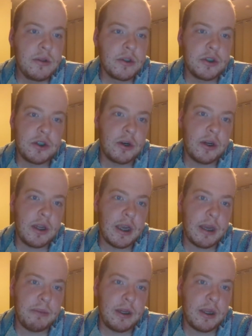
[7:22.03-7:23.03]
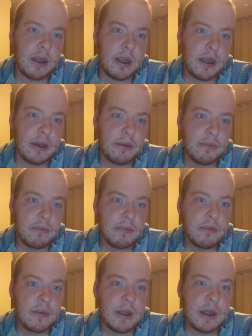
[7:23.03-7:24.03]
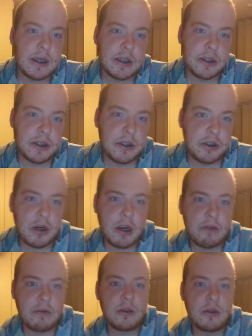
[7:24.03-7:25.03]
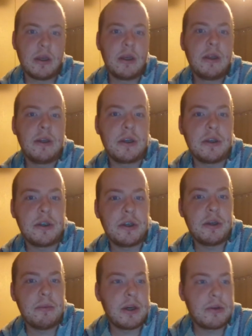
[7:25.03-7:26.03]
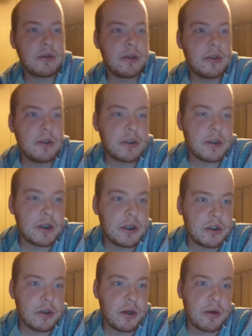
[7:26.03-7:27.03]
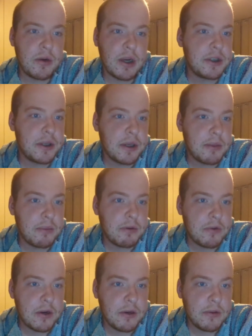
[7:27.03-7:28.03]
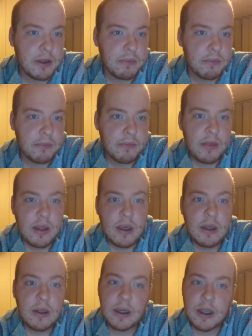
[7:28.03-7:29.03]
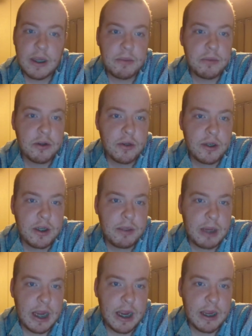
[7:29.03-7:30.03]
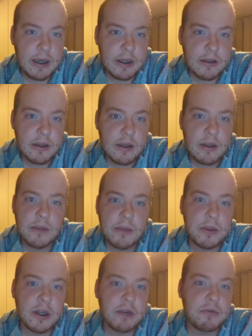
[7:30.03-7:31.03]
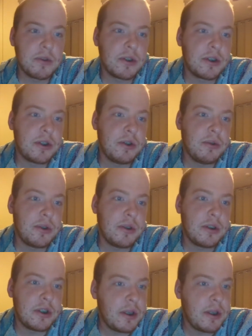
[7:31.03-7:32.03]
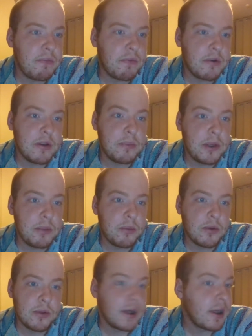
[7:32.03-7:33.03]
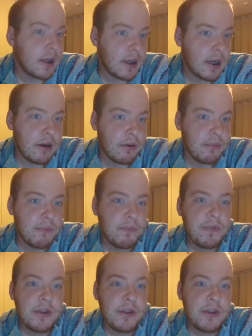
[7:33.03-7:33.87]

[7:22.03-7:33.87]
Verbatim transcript: The journey had begun, and as they traveled, they could see a mountainous country rising up in front of them. They came to a deep canyon. The bluff was too steep for the people to get down,